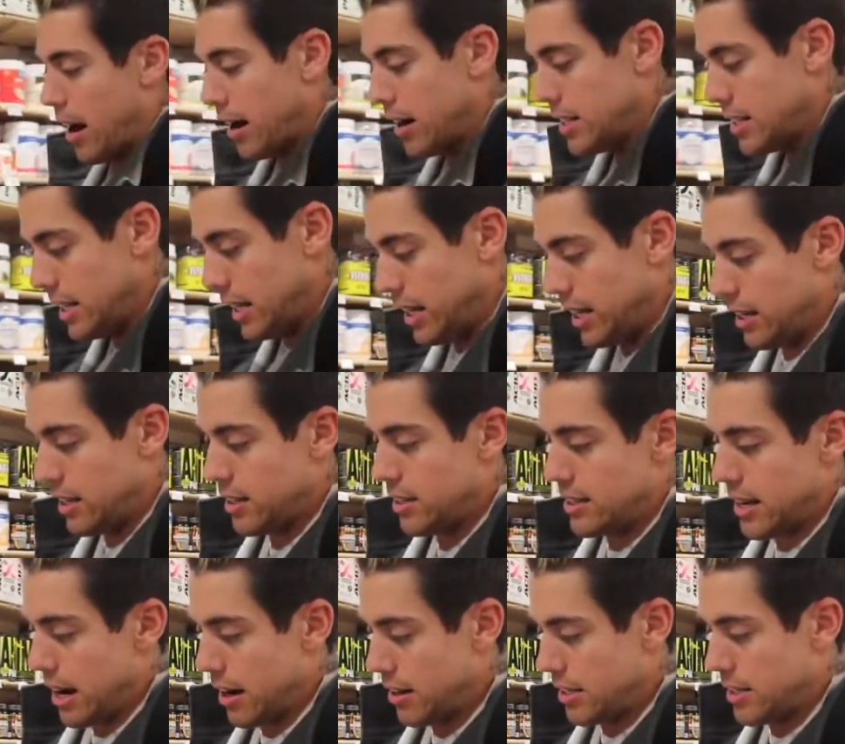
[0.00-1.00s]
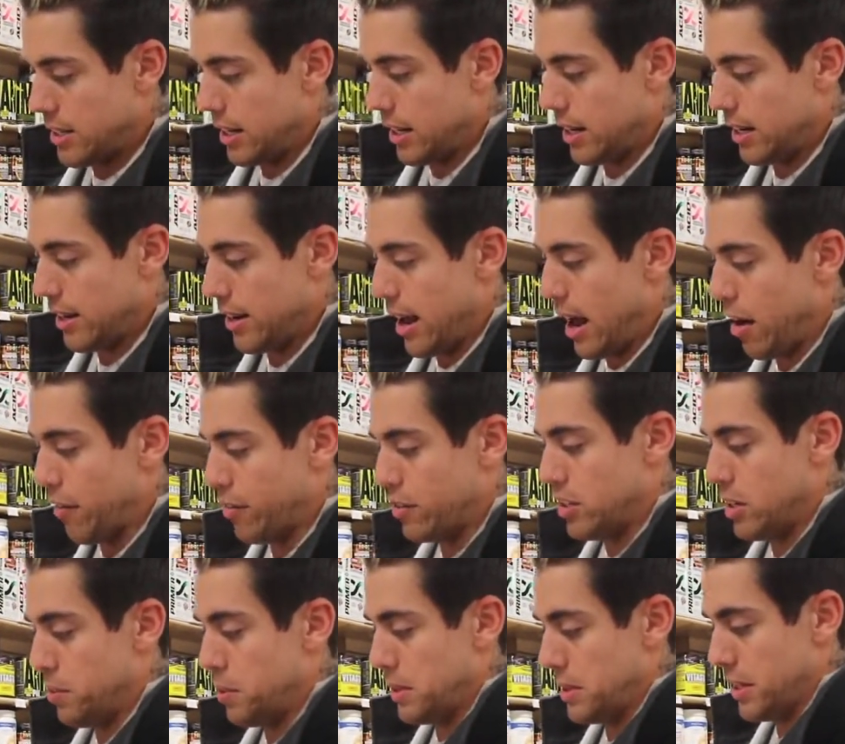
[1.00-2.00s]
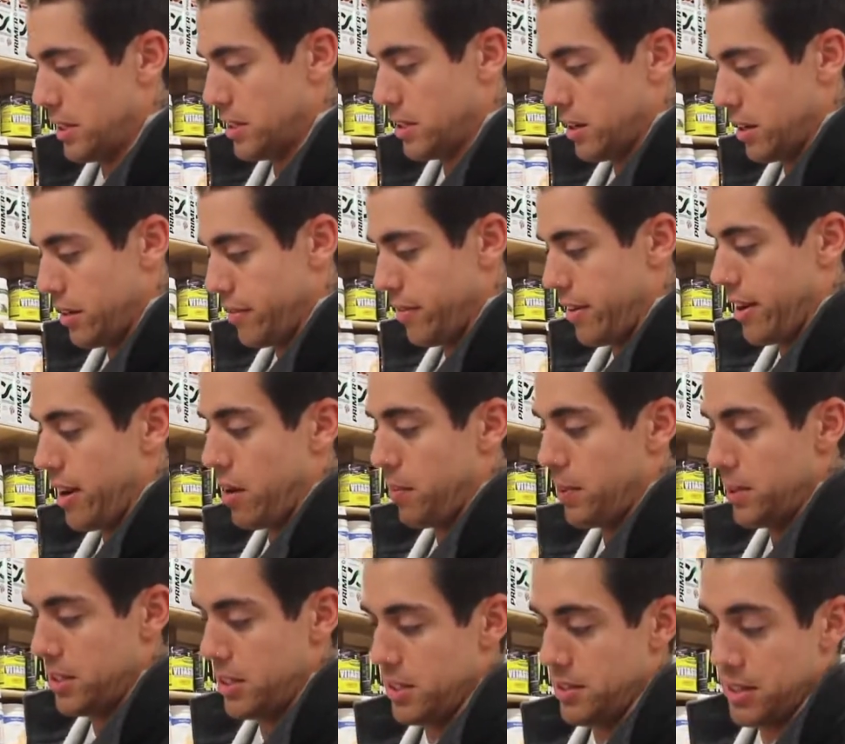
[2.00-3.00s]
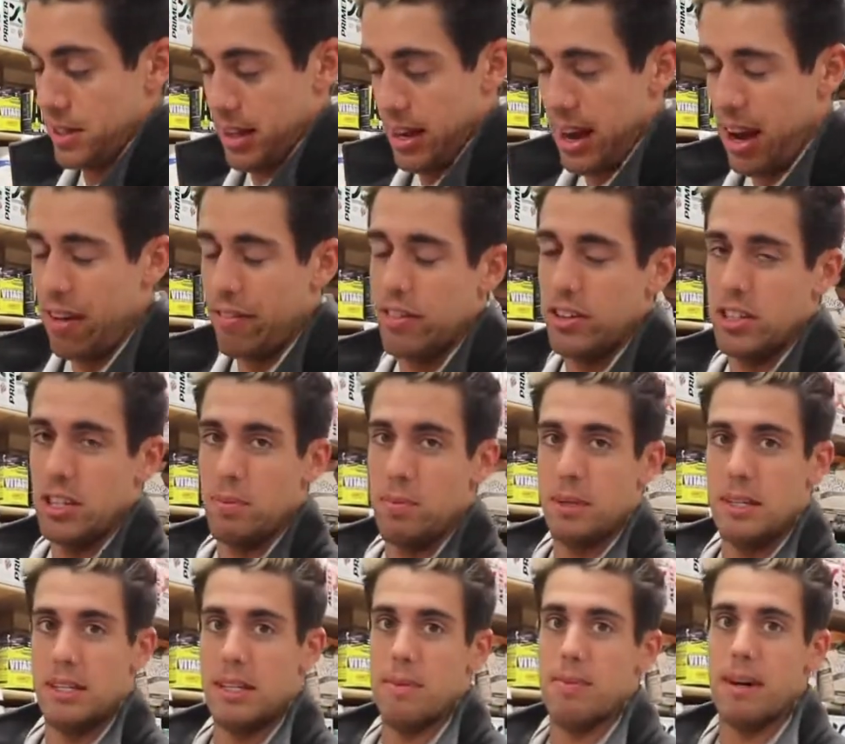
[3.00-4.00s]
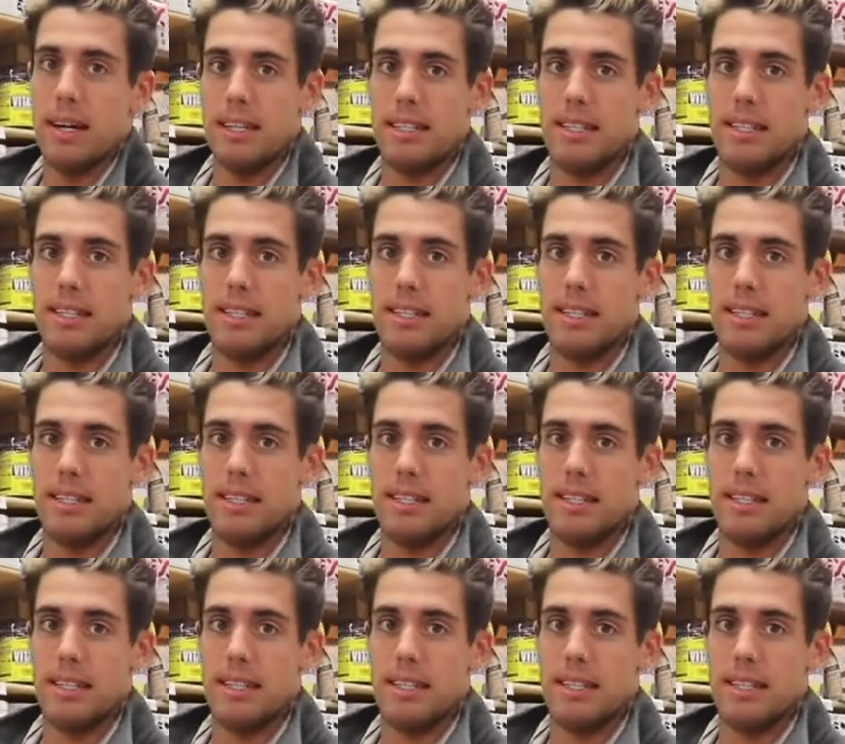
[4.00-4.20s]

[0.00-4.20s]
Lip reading: carnitine, tyrosine, and alpha GPC. It's hard to find alpha GPC by